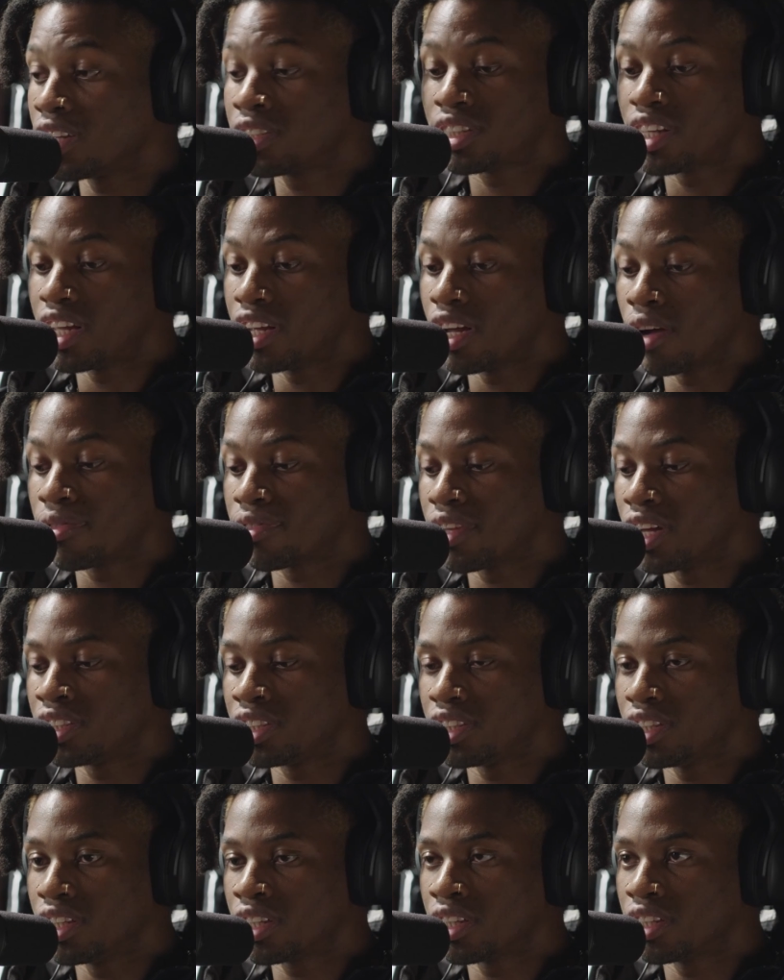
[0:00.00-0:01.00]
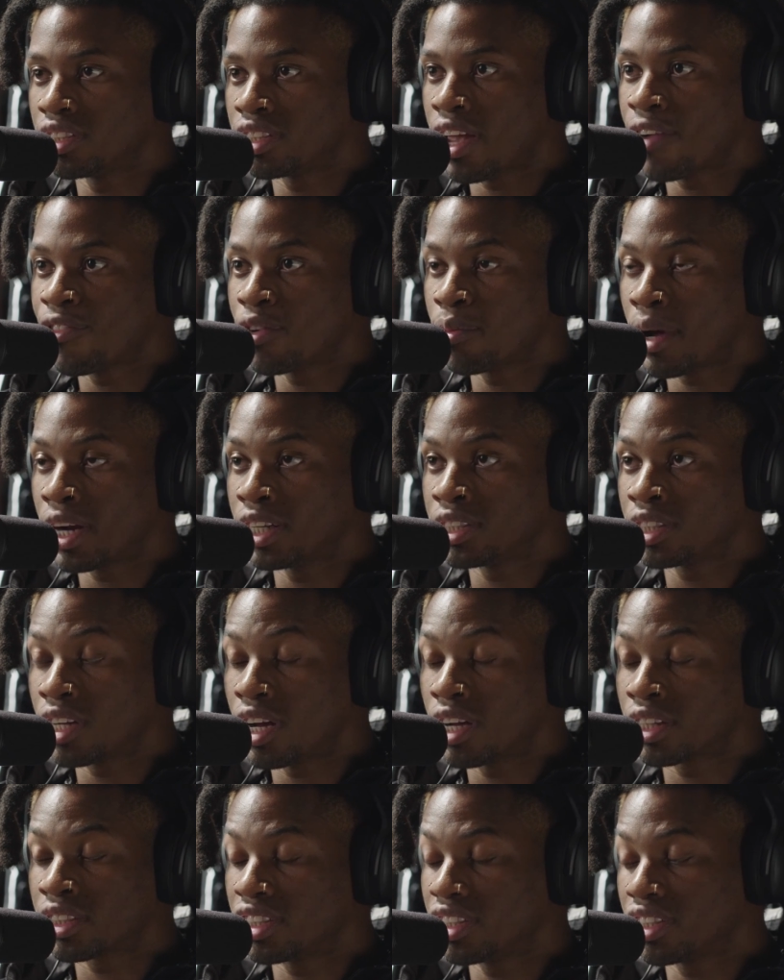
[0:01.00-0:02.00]
I stay off that shit because everybody's
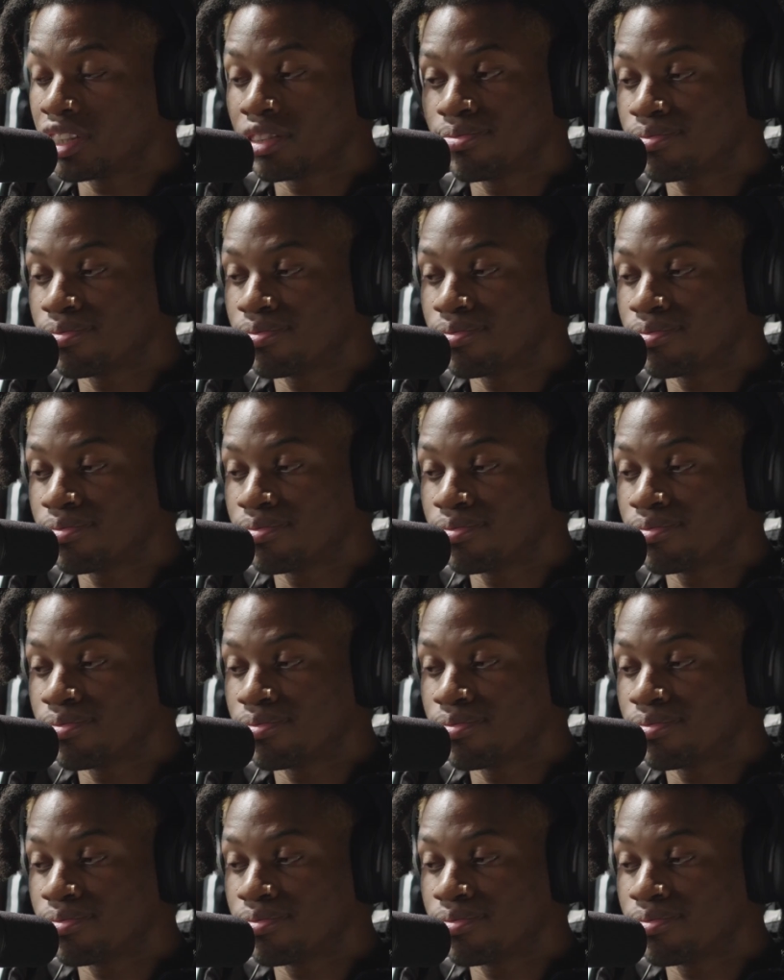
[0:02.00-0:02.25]
toxic.